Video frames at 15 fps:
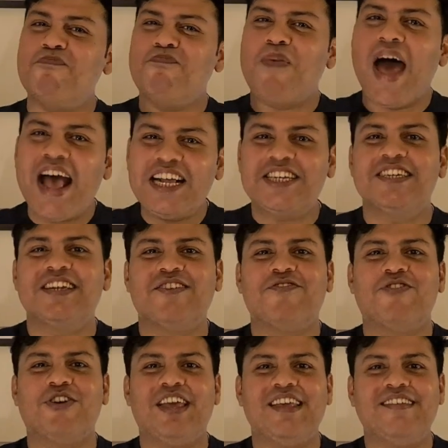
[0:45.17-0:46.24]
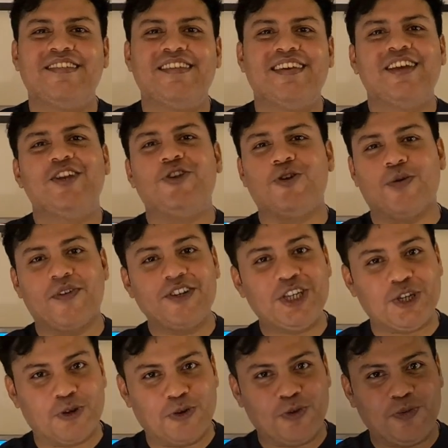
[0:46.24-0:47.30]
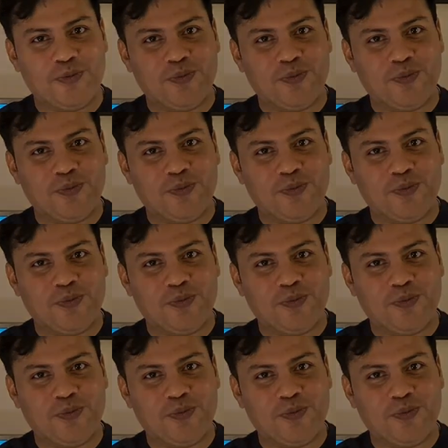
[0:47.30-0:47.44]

passionate foodies to our show.